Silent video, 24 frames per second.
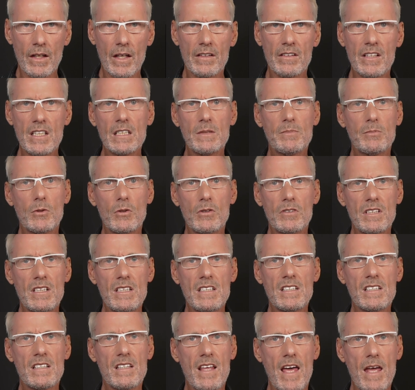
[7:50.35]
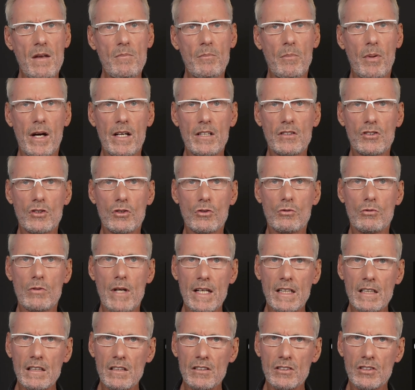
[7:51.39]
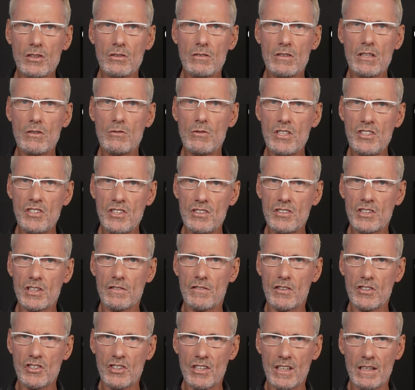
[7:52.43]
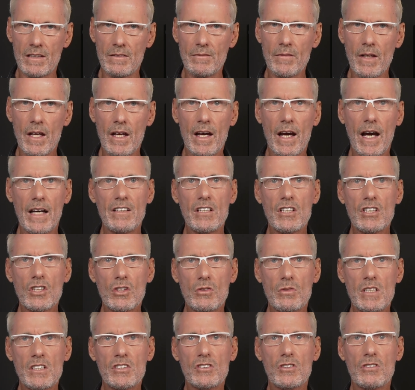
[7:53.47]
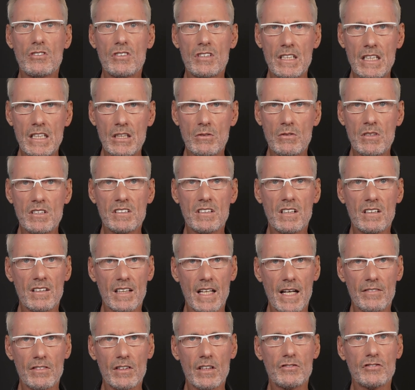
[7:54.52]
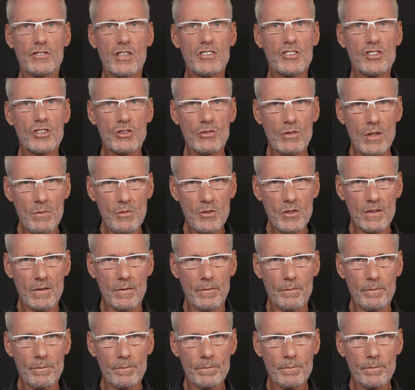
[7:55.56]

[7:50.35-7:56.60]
These proteins then bind to regulatory regions of a gene and increase or decrease the level of transcription.